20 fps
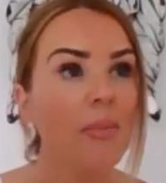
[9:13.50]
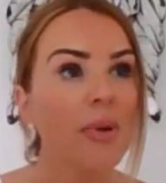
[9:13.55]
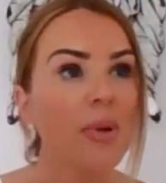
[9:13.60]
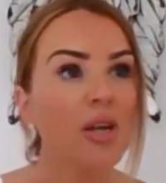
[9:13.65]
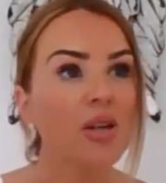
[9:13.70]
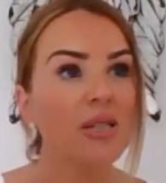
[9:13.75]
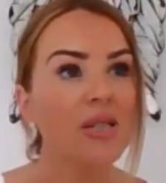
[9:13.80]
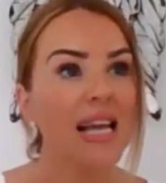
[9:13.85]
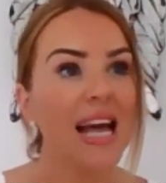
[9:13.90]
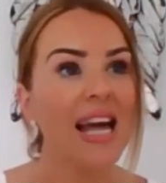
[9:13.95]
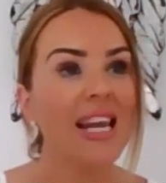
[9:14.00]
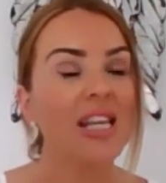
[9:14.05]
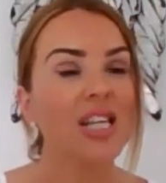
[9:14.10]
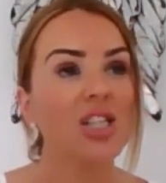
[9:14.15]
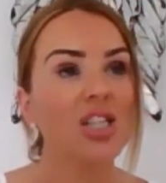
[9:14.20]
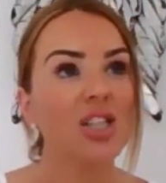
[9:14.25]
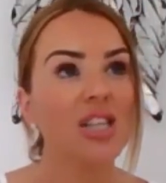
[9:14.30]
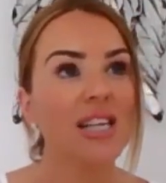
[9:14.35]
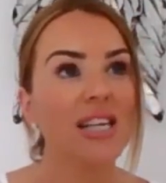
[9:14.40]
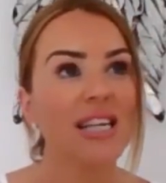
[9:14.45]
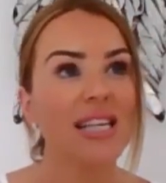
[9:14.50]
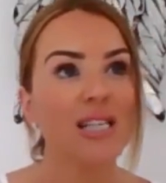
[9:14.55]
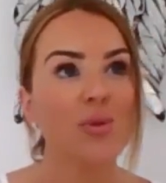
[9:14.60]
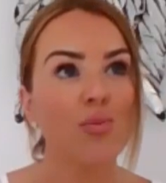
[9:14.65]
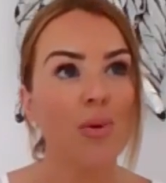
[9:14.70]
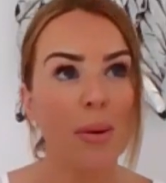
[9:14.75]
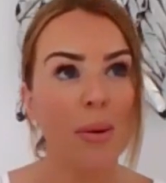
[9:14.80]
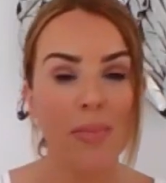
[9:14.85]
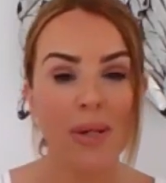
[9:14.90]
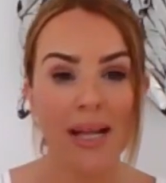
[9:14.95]
Because energy
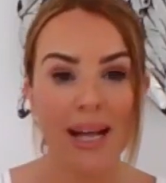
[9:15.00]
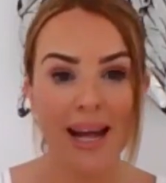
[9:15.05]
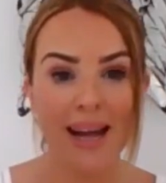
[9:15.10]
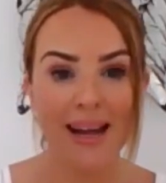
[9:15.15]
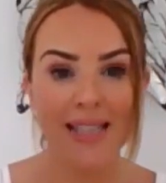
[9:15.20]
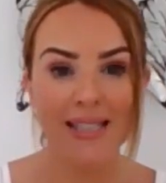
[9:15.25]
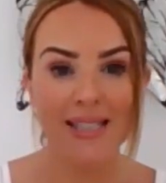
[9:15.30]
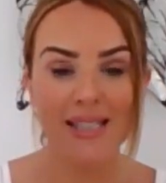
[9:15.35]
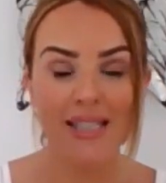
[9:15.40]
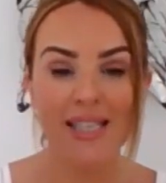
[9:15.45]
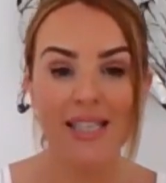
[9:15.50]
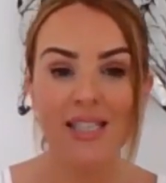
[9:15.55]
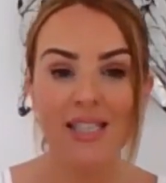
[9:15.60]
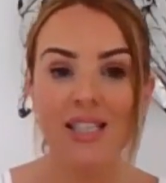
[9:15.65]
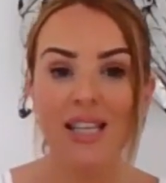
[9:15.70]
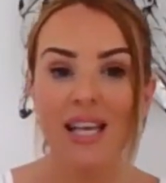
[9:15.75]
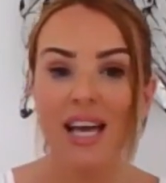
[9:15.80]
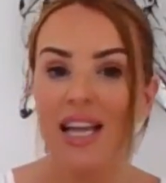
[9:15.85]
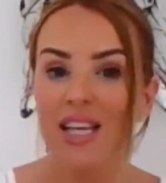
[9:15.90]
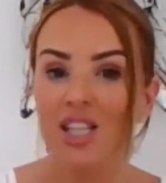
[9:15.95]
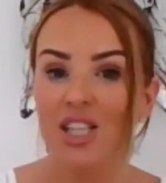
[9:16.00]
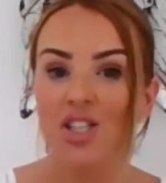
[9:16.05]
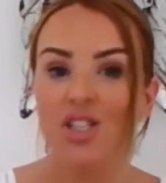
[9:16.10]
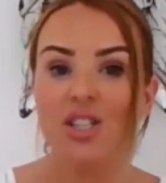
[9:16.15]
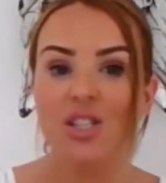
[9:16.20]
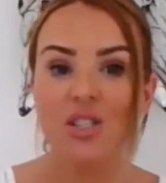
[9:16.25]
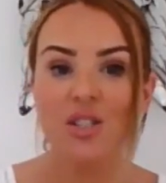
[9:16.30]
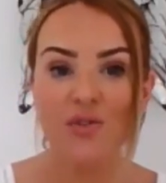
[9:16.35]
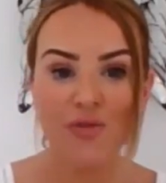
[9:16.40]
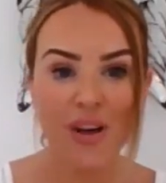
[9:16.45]
is replicated,
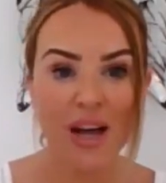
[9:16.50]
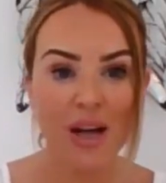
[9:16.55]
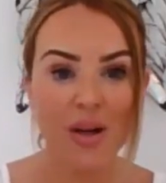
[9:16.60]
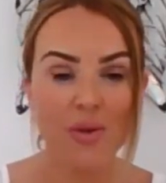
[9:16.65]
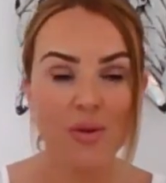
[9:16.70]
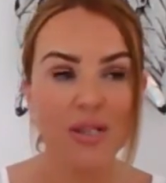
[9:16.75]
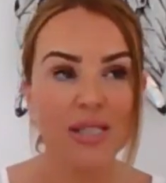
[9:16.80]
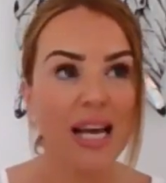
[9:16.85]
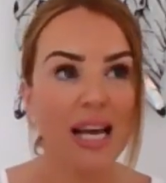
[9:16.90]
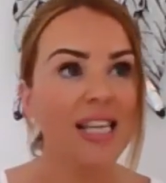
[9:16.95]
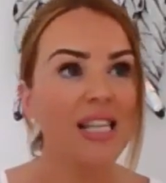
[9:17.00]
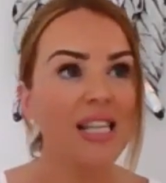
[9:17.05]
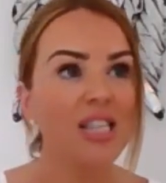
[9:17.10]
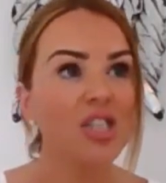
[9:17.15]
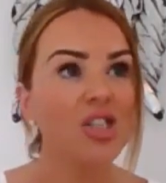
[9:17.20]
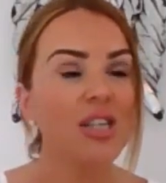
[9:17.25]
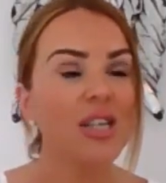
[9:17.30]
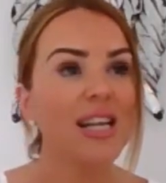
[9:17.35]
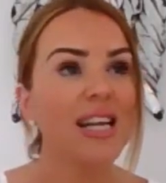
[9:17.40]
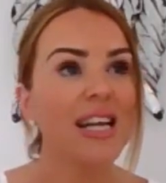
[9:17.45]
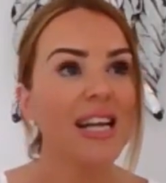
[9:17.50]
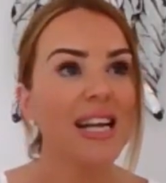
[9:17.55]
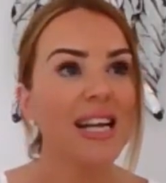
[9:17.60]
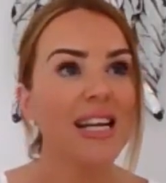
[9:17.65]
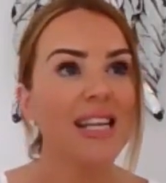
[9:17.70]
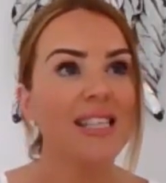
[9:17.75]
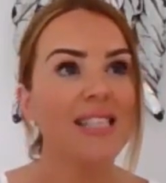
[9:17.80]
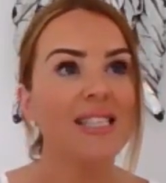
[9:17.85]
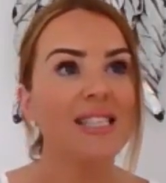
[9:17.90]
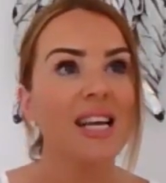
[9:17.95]
energy is felt, energy
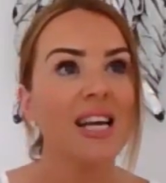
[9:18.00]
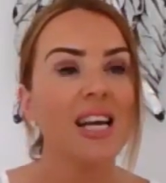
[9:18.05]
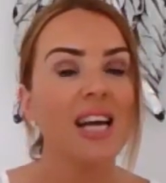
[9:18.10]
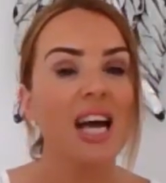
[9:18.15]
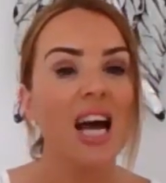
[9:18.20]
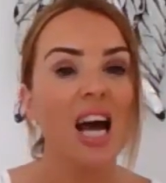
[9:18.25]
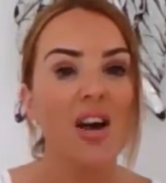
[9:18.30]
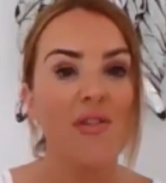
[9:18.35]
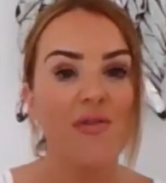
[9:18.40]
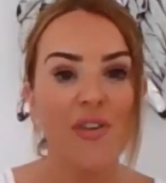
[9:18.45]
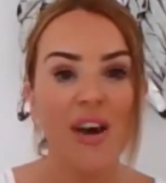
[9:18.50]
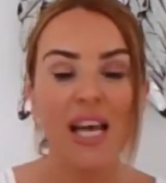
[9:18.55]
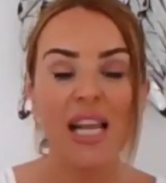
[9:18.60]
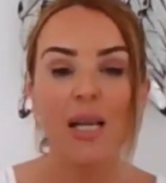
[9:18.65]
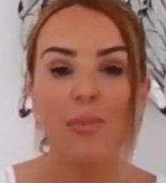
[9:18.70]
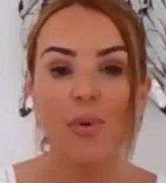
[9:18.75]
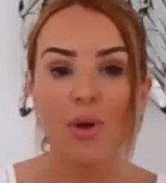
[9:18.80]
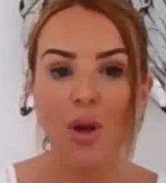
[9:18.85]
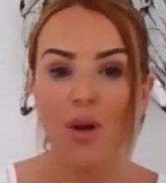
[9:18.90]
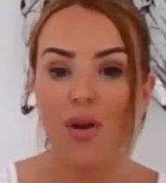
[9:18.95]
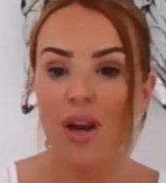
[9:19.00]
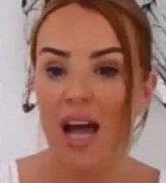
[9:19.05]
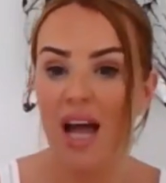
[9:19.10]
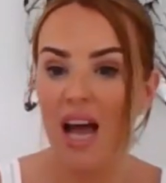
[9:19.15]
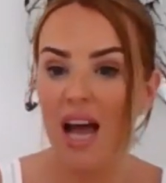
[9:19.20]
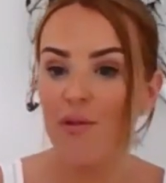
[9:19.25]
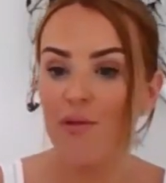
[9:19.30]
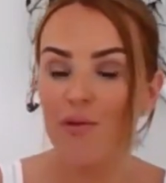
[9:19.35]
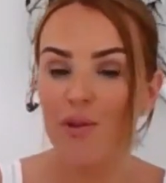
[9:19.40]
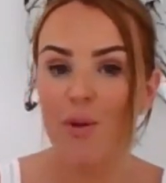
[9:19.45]
is available on
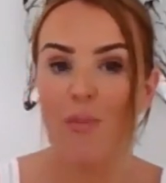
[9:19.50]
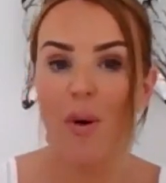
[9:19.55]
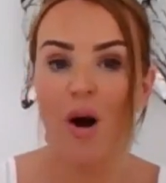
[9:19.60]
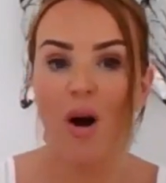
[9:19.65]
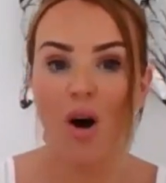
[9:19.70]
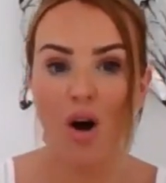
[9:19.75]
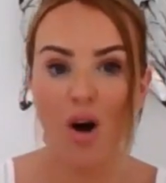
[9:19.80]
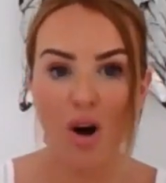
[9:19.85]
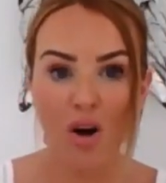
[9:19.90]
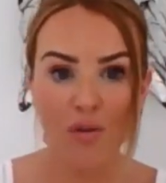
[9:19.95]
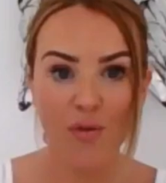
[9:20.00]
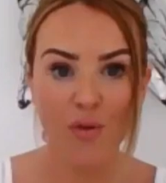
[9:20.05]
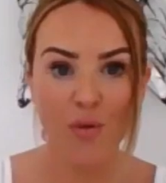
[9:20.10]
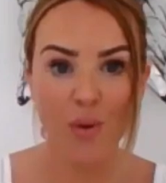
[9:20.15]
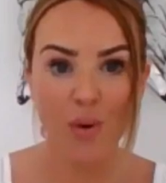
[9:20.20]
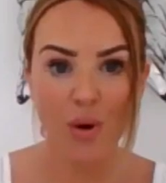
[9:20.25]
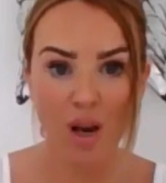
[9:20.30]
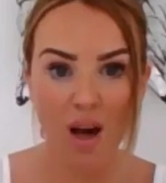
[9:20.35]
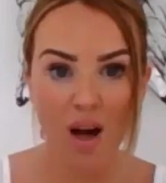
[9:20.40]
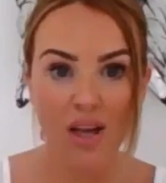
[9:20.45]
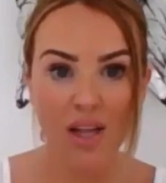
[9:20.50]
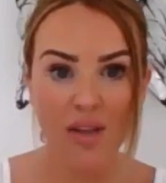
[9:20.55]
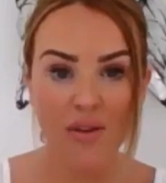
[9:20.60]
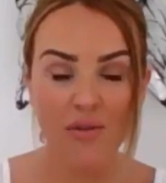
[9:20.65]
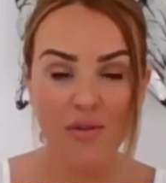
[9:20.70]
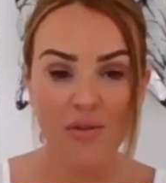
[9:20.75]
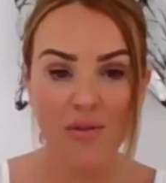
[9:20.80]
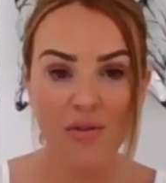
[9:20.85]
every part of your life.